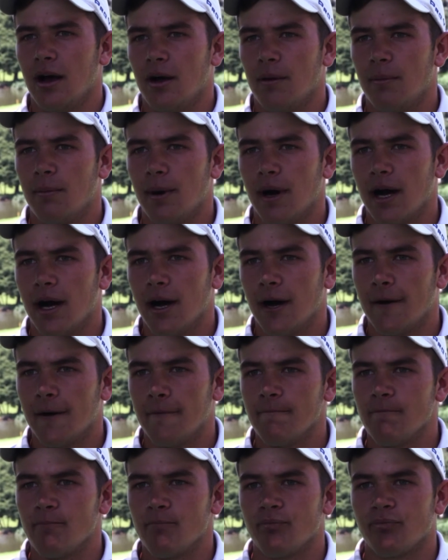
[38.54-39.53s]
But
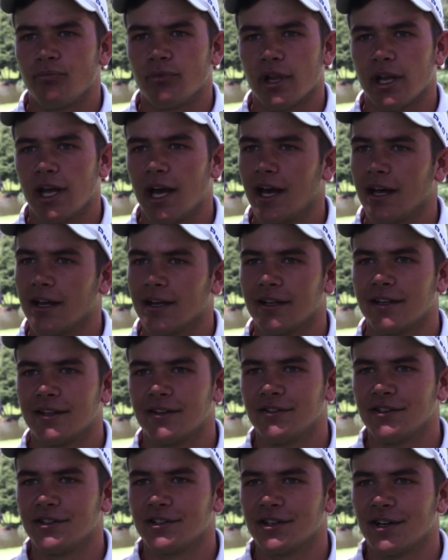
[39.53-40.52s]
yeah, you
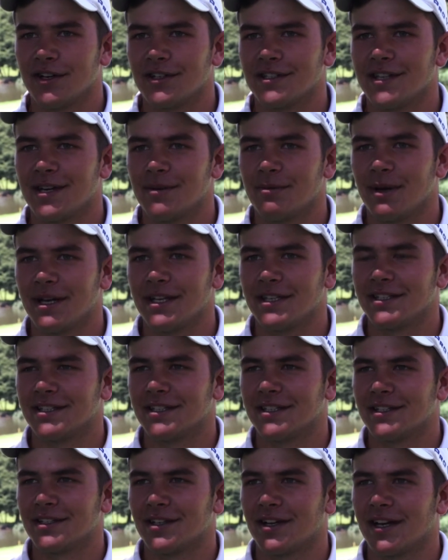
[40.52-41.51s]
just got to stay
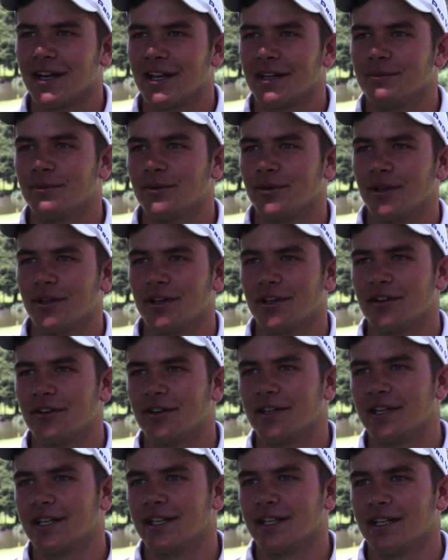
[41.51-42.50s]
patient, try to get the ball on the
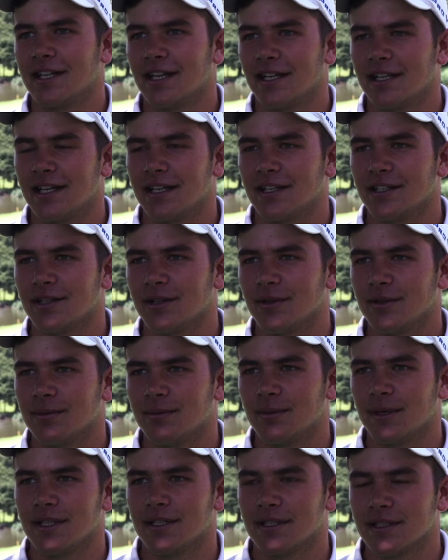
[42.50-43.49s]
green, and then just hold the
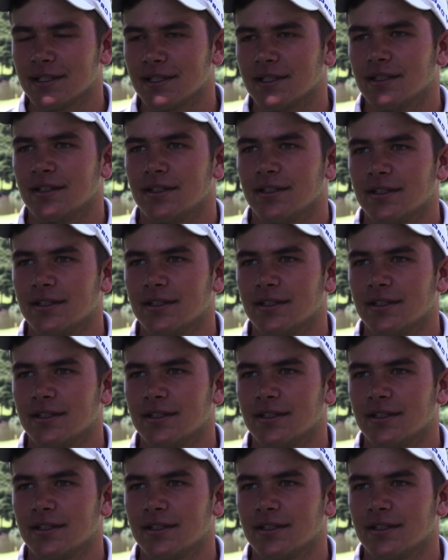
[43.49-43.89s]
putt. So.